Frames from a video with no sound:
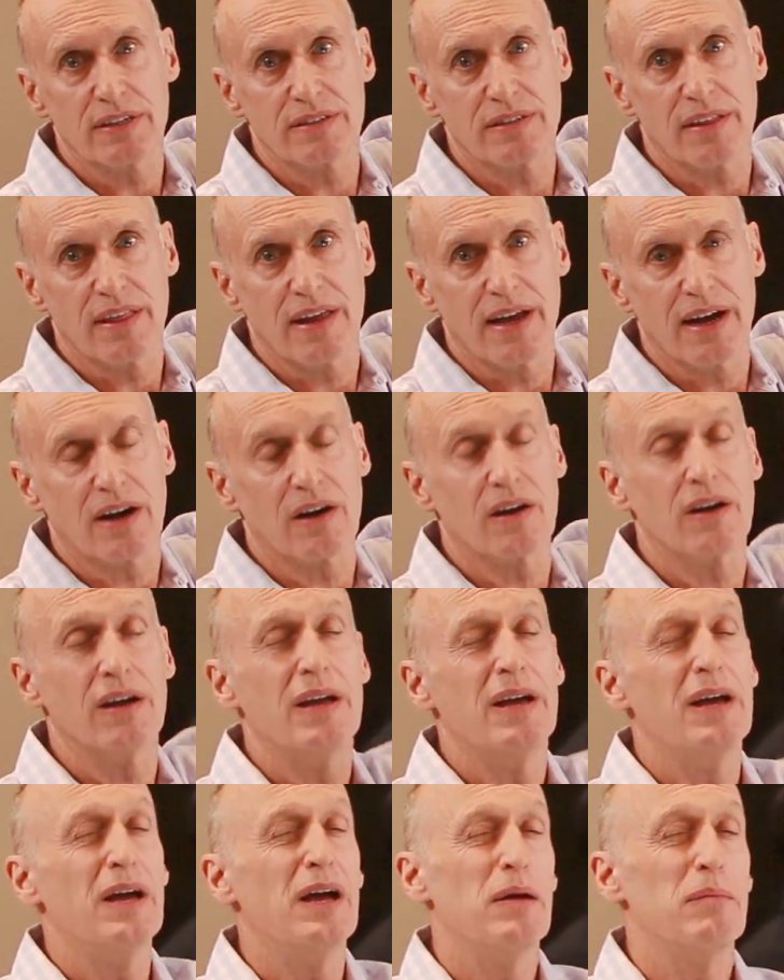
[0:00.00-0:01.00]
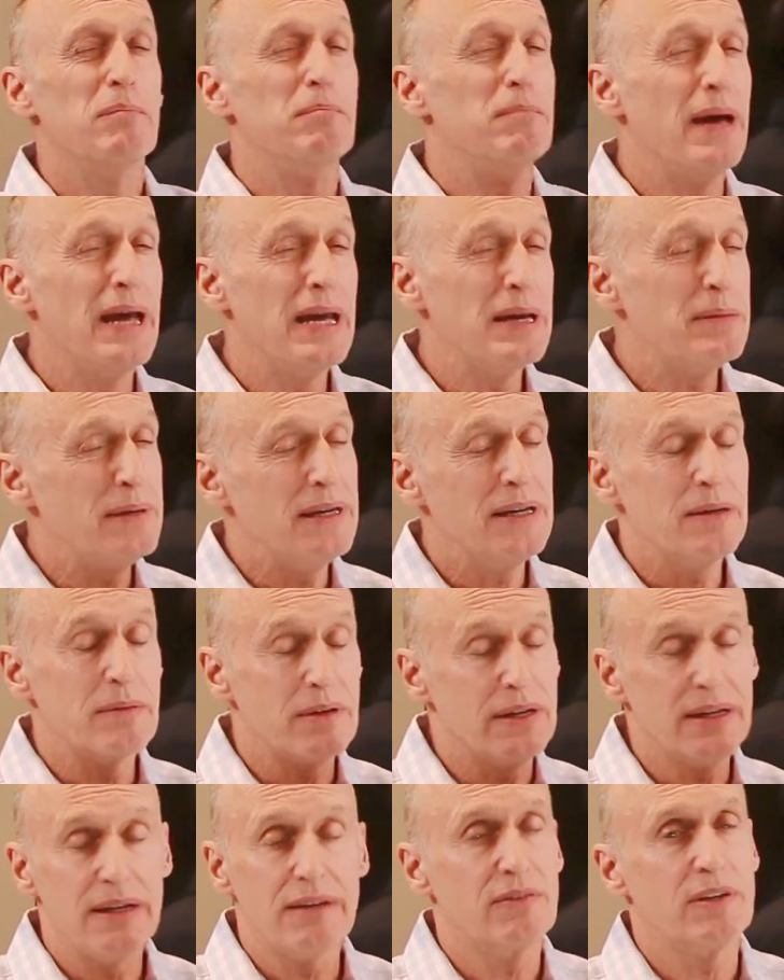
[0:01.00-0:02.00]
that's there, maybe
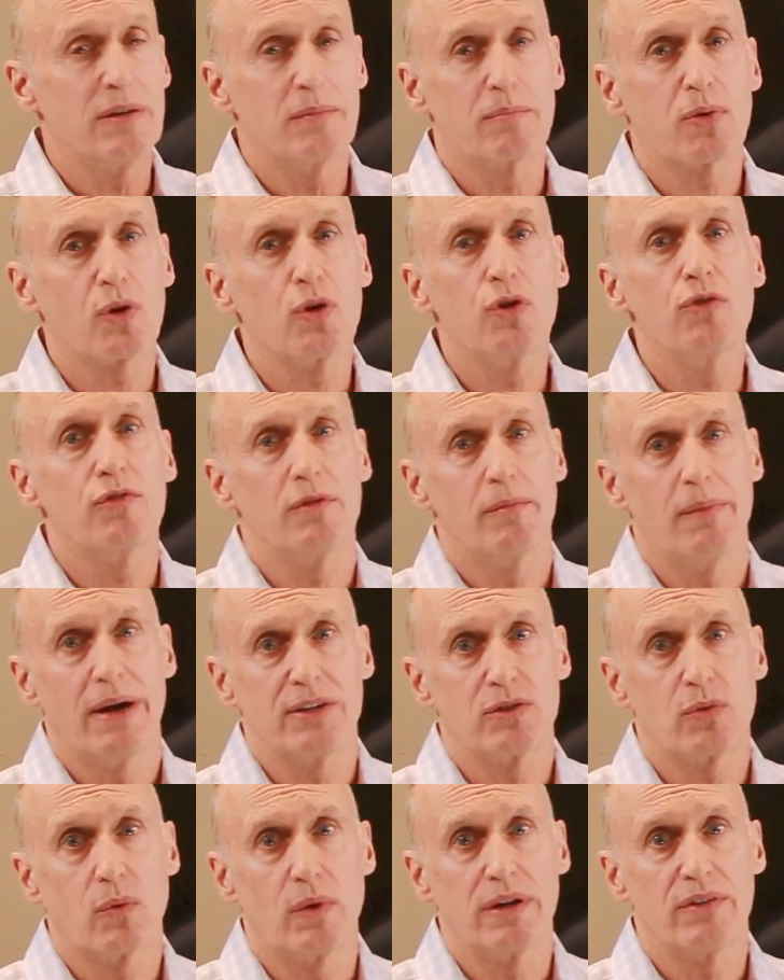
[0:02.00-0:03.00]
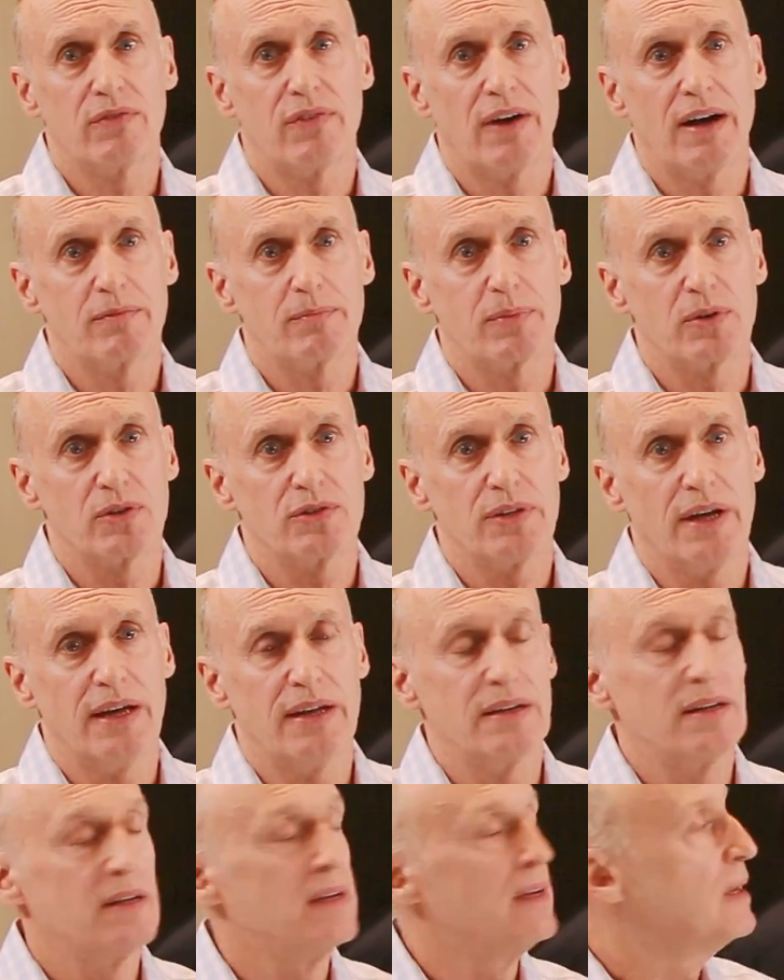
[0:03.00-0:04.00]
even improve it by 25%.
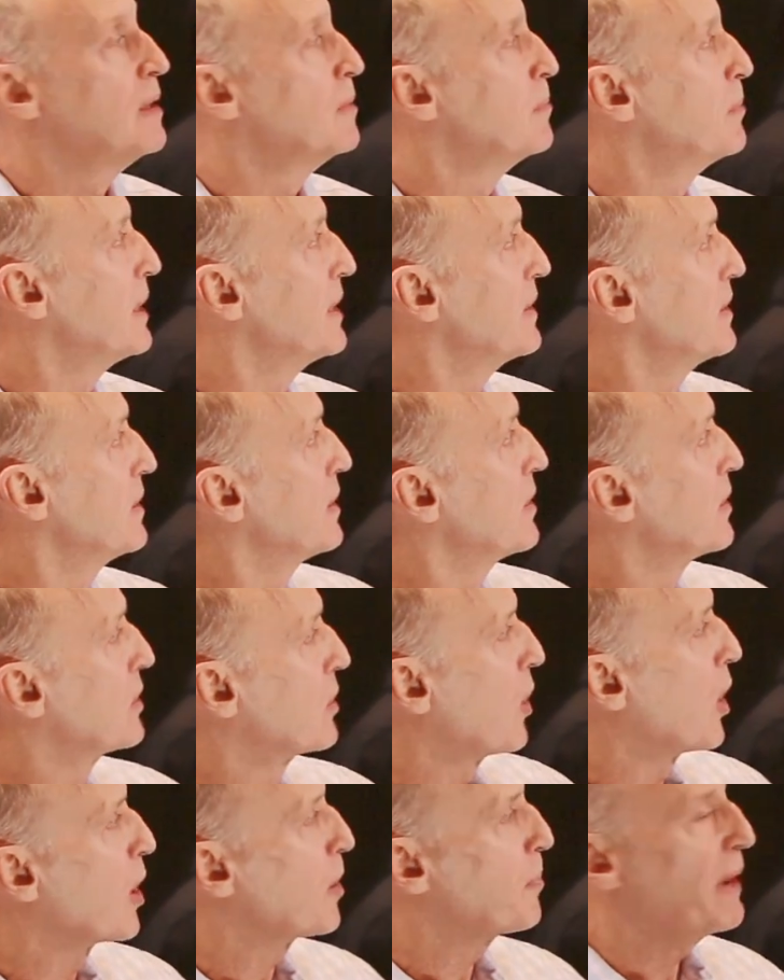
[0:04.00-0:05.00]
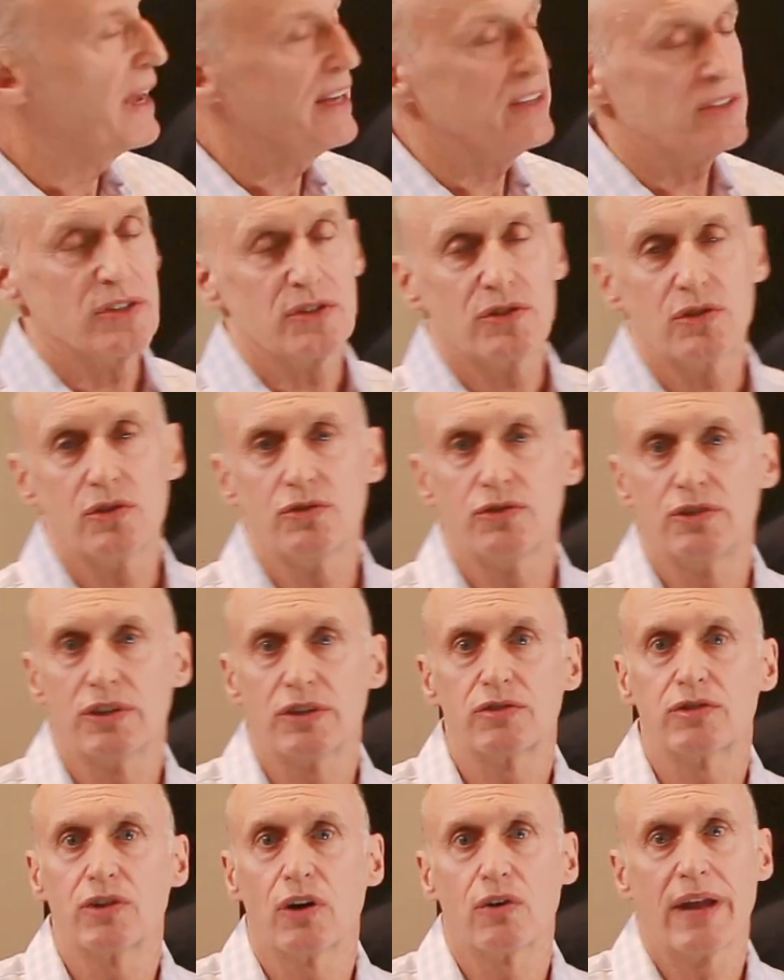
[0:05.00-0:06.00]
But there are patients who
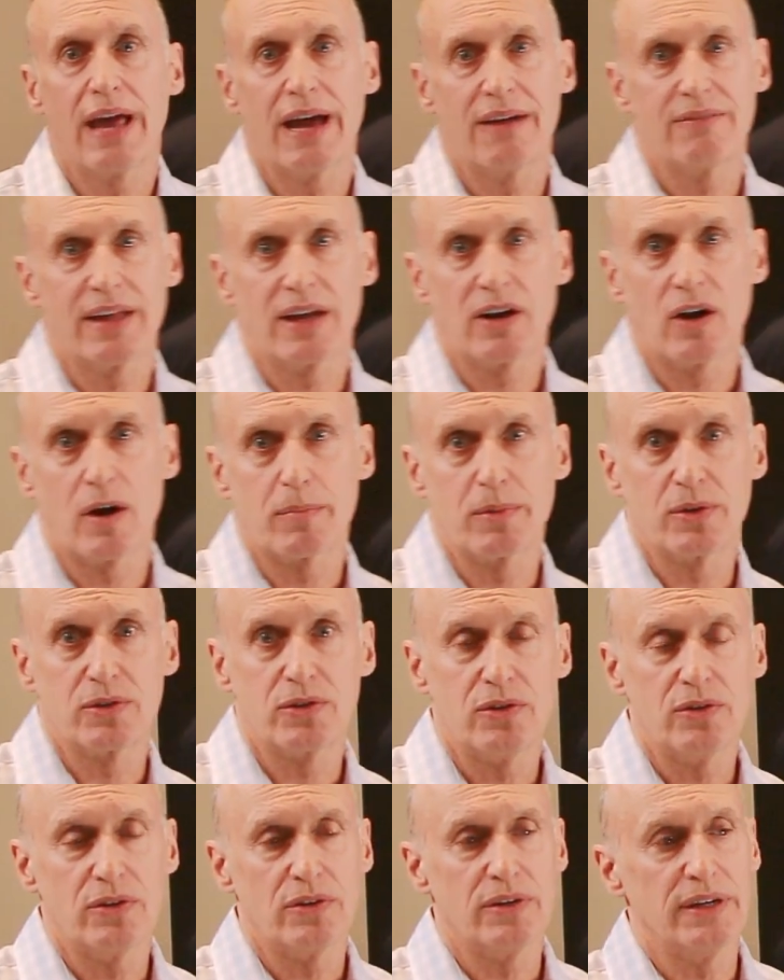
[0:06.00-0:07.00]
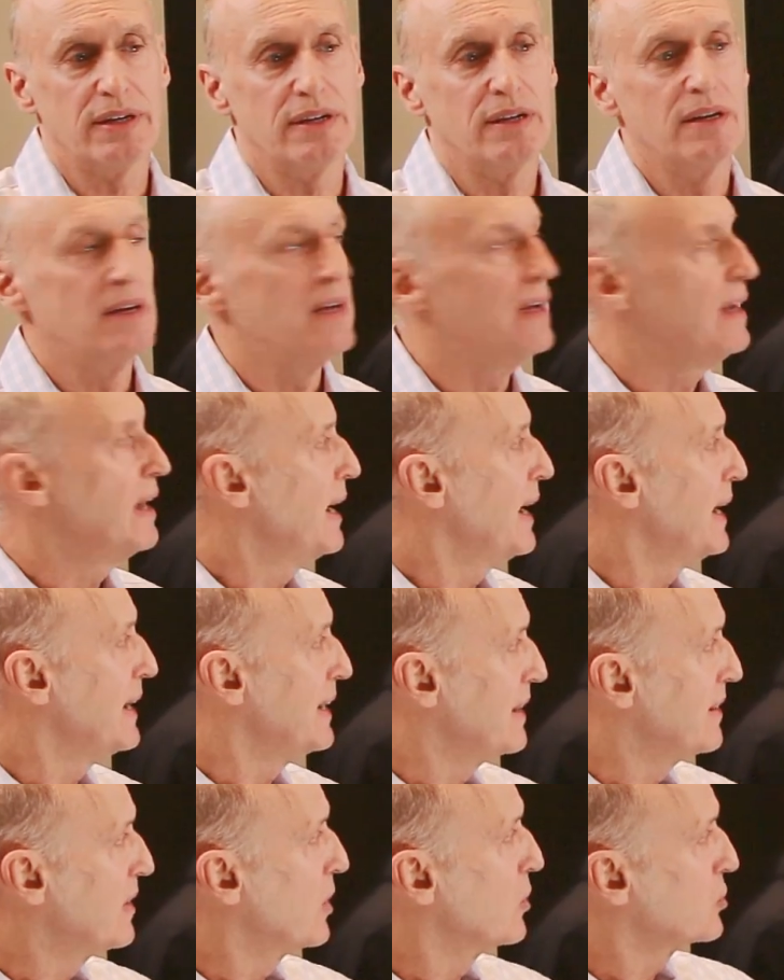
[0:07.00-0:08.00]
just don't have that opportunity. And
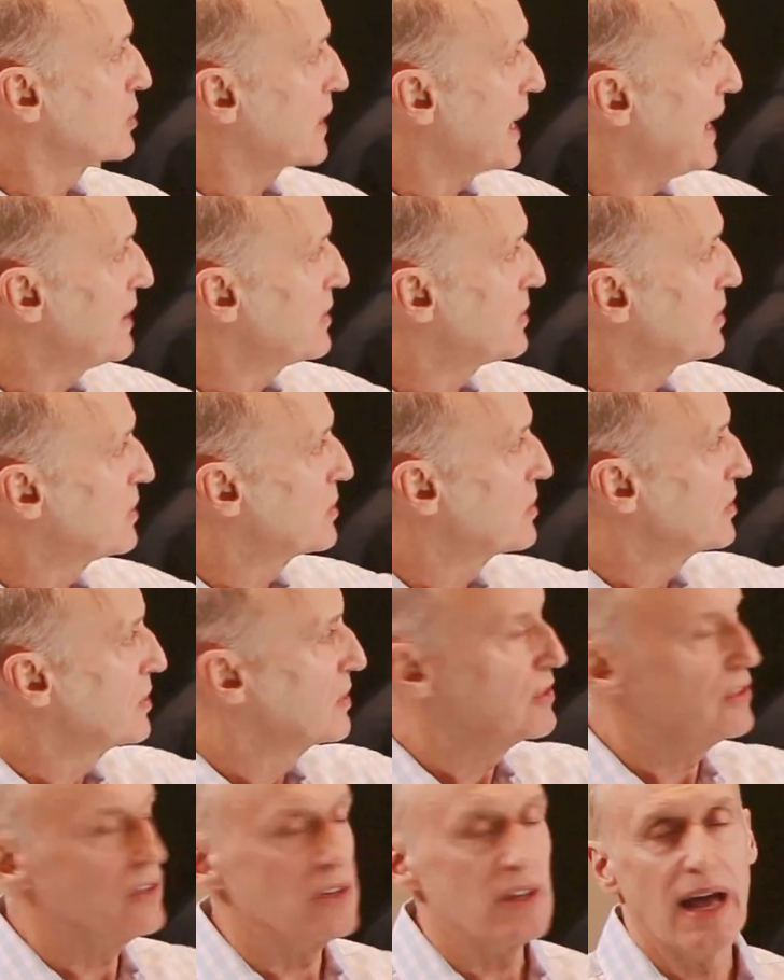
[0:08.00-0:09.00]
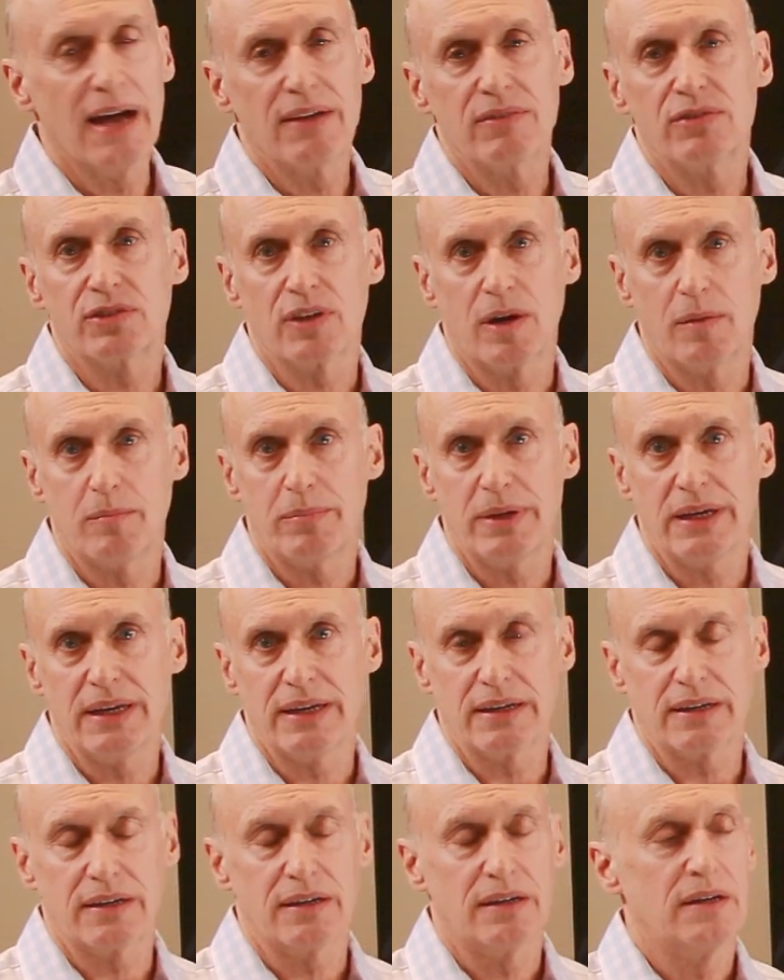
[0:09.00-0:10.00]
in those cases, you'll have some
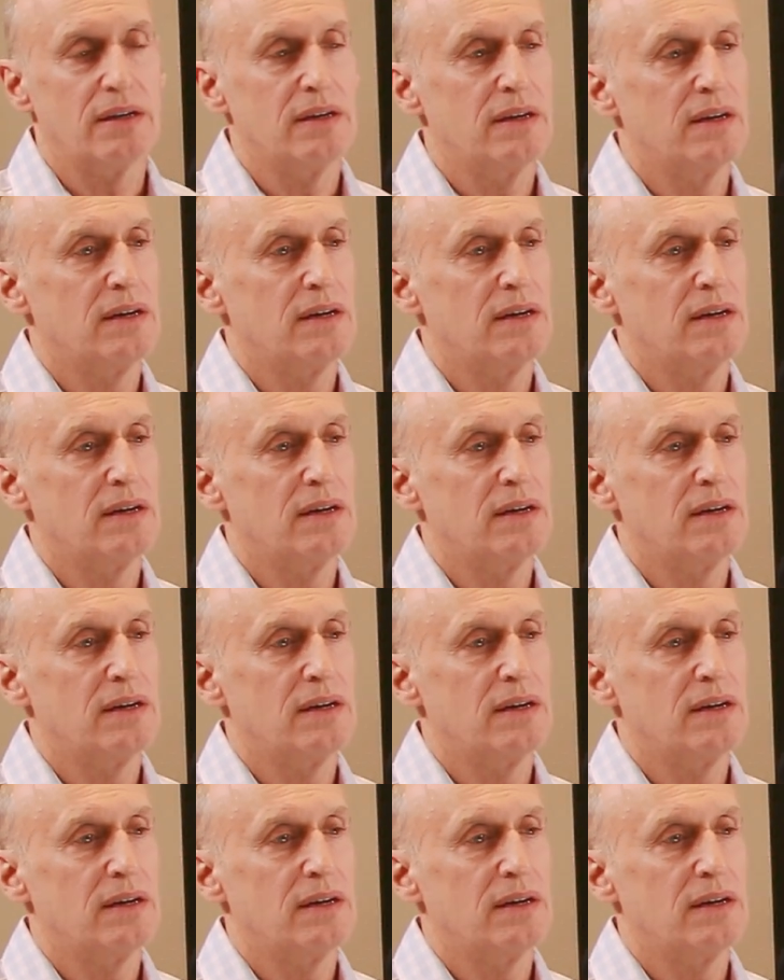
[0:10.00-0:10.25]
pink.